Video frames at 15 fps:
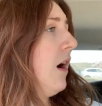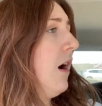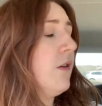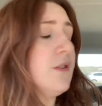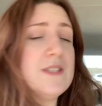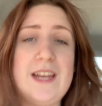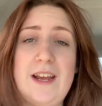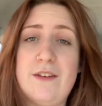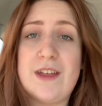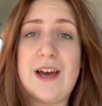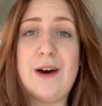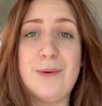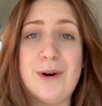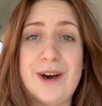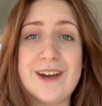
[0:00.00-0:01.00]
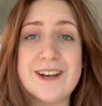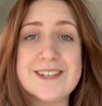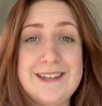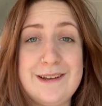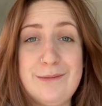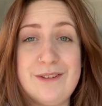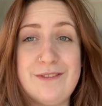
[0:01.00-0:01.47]
I'll see if that works,
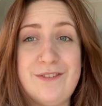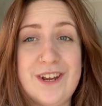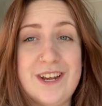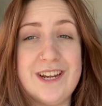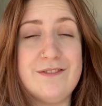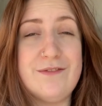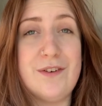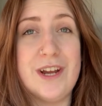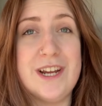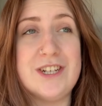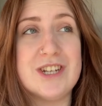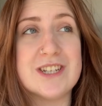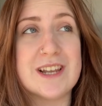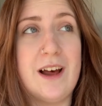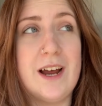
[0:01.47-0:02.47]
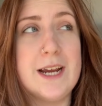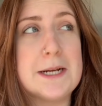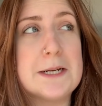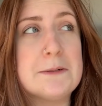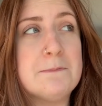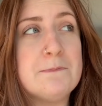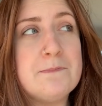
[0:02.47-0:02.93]
see what the footage is
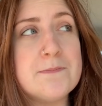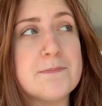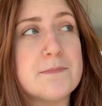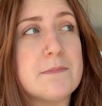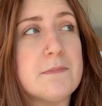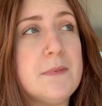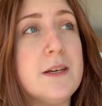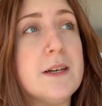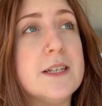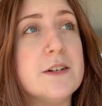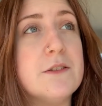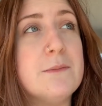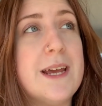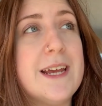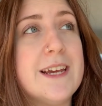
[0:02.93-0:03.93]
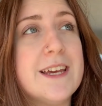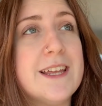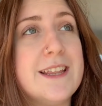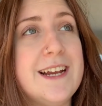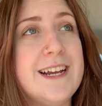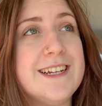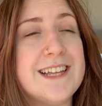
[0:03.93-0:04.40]
like, because it'll
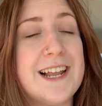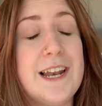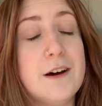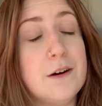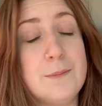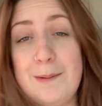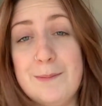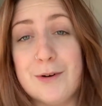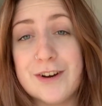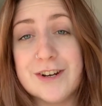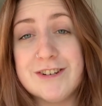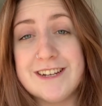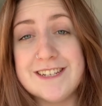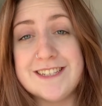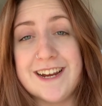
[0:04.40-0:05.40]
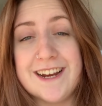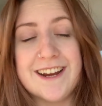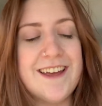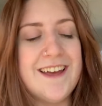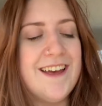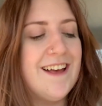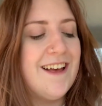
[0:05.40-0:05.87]
make these a little bit more interesting.
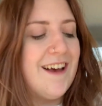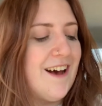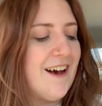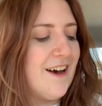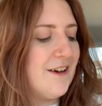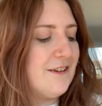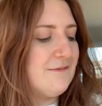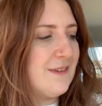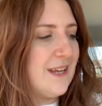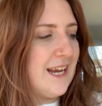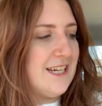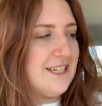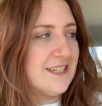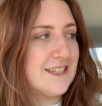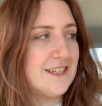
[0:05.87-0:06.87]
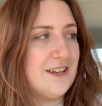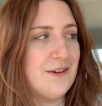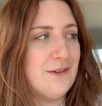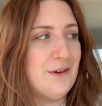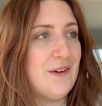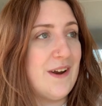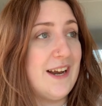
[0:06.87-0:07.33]
He doesn't
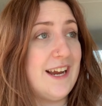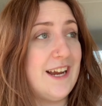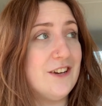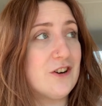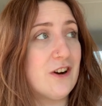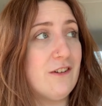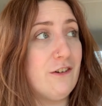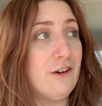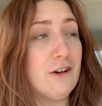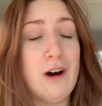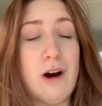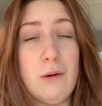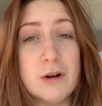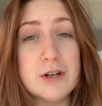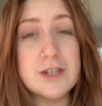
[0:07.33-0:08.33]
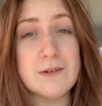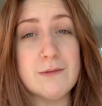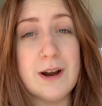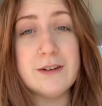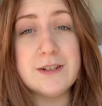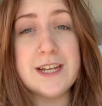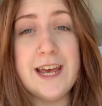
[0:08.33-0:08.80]
know of any drive-through car washes
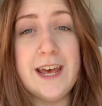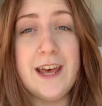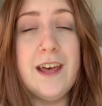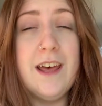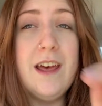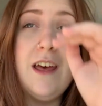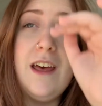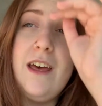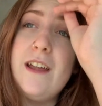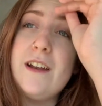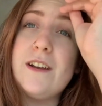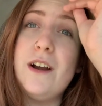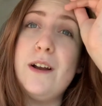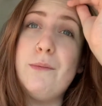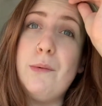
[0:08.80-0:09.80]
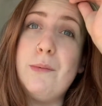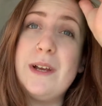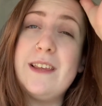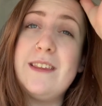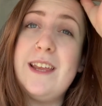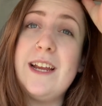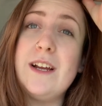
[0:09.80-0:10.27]
around here. The only one we
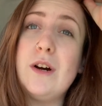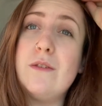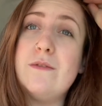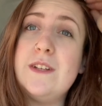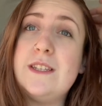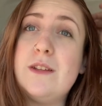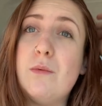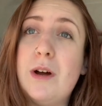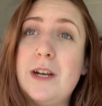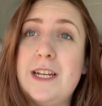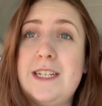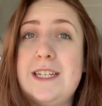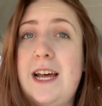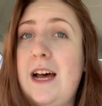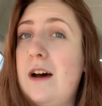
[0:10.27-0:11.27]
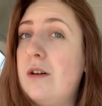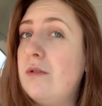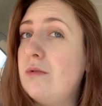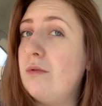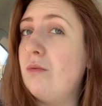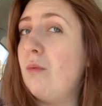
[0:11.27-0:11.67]
can think of is the one in town